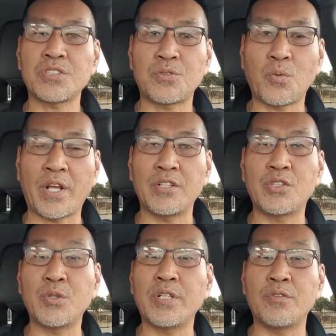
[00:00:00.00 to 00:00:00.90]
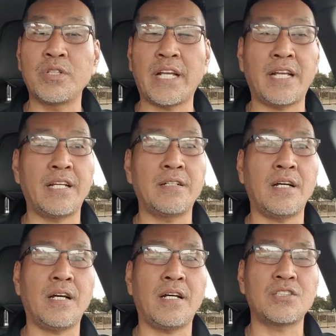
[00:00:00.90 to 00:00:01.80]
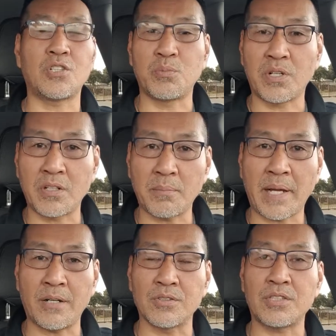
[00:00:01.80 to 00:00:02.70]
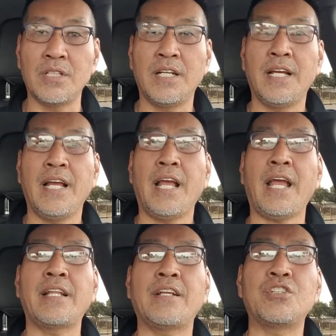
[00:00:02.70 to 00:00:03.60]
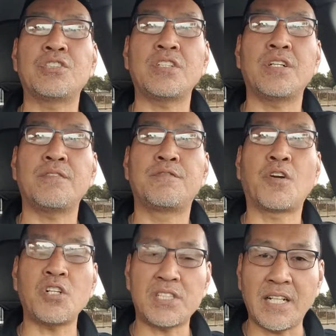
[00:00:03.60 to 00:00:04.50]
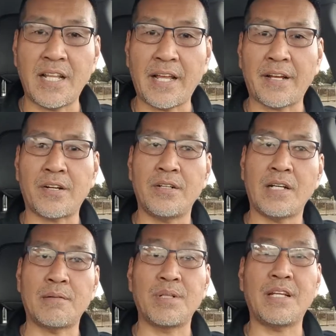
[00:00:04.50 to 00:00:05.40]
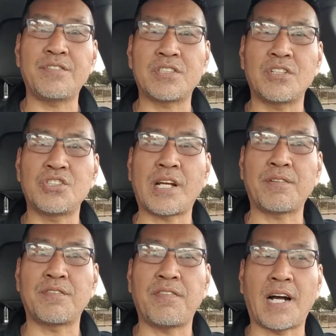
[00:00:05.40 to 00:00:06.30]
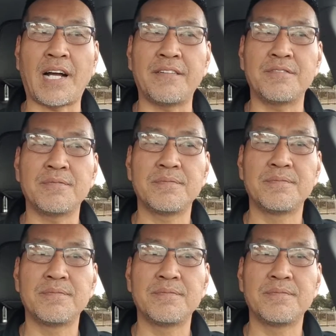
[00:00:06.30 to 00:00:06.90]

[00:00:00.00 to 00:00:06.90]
us the way to do it in, in uh, Sermon on the Mount. And there's a verse in there, I believe it's on chapter 5.